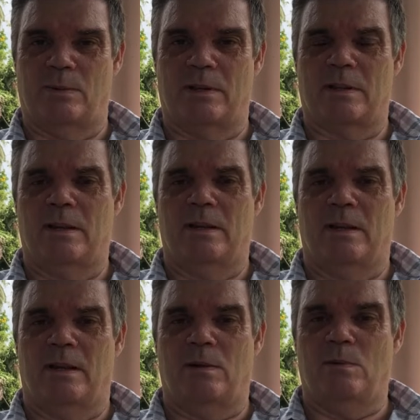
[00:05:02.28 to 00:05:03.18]
with.
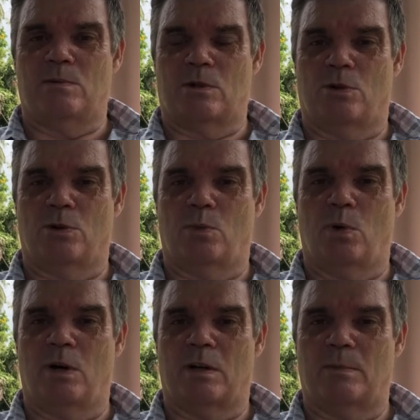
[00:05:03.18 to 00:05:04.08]
He was a good
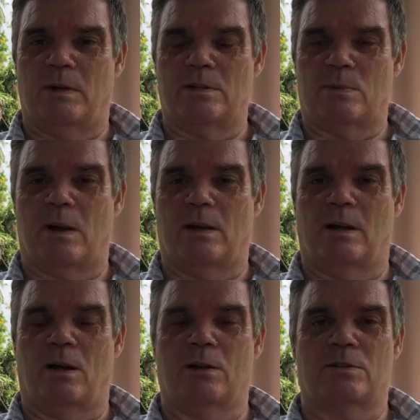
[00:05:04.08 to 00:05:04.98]
workman as well.
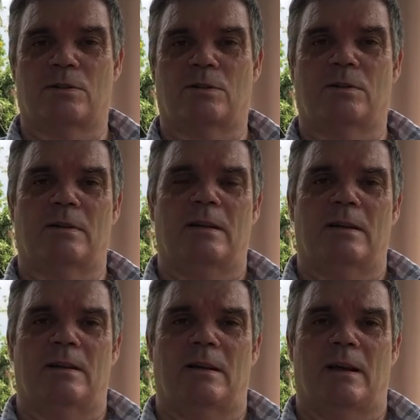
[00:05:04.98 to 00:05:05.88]
He also
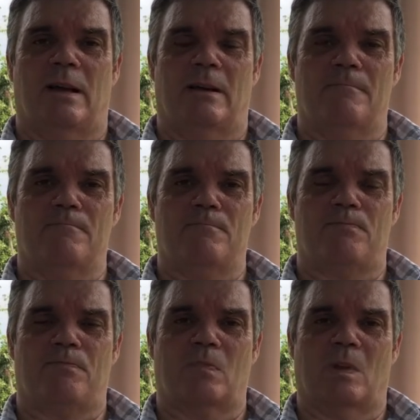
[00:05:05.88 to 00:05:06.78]

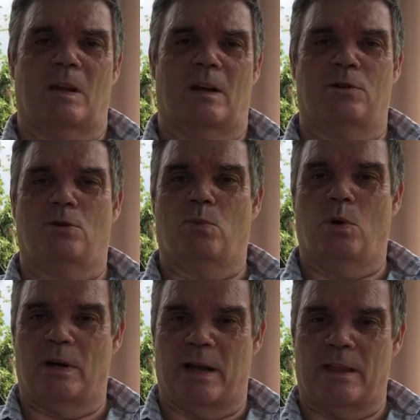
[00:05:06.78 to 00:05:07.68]
had a good
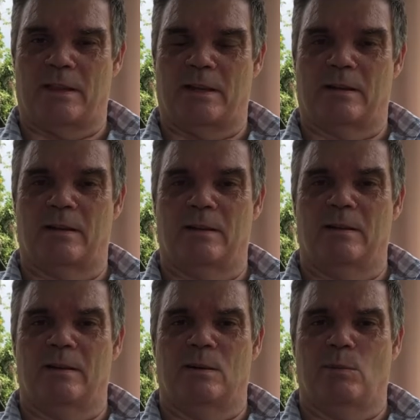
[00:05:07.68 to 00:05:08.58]
work ethic,
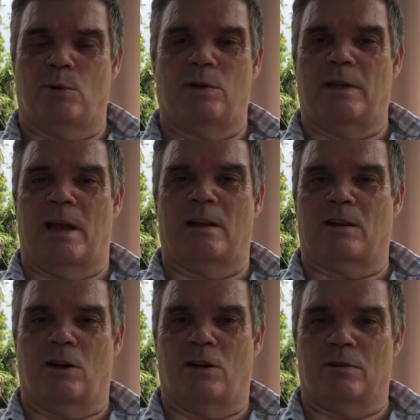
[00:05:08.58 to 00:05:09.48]
but the
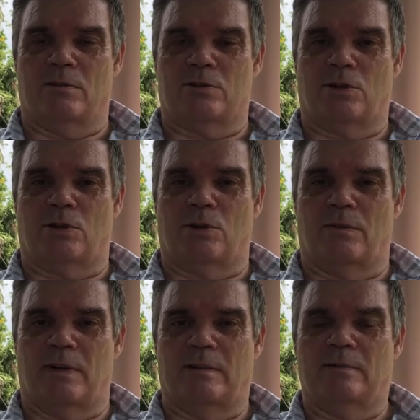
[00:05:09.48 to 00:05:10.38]
alcohol took
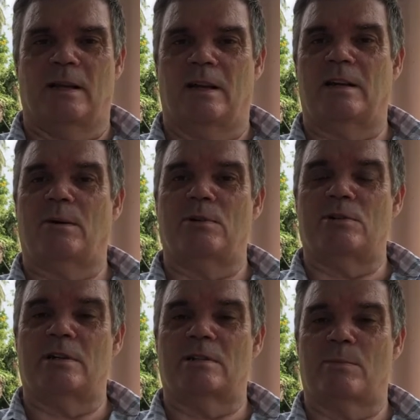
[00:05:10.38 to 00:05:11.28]
over. And now he
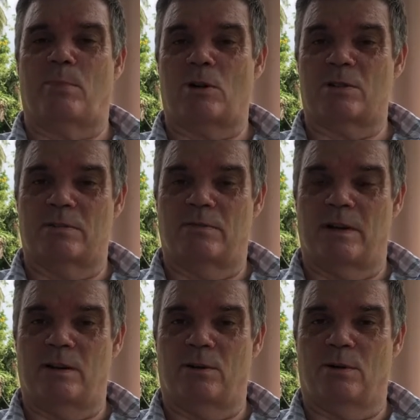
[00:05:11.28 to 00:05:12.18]
drinks a box of
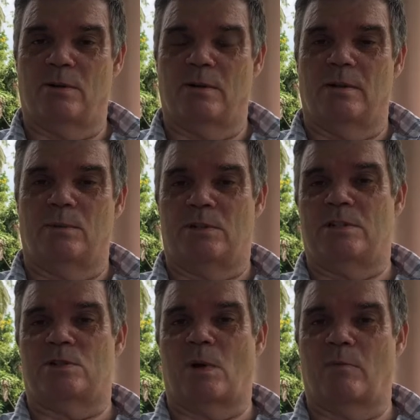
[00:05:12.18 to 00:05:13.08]
Leo, which
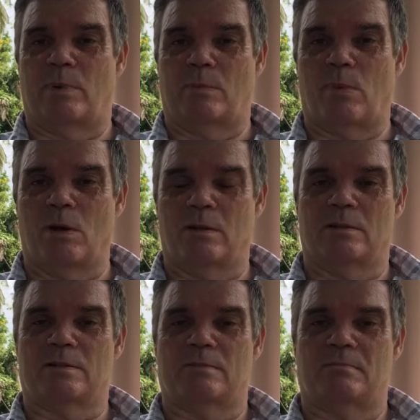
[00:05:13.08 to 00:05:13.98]
is 12 big
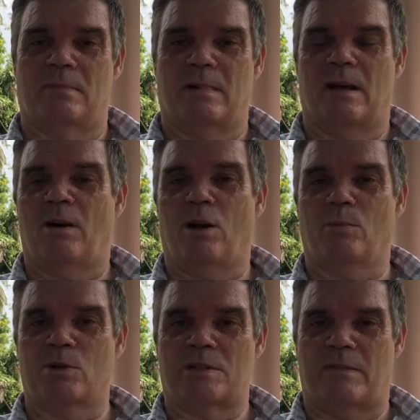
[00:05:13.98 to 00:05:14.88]
bottles,
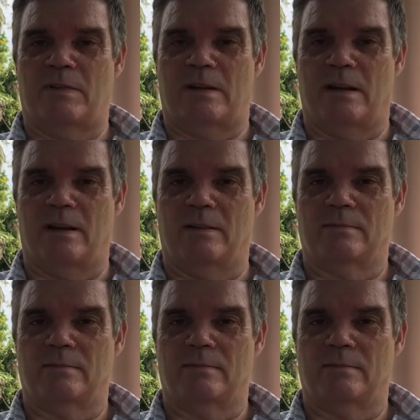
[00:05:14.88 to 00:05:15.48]
almost every day.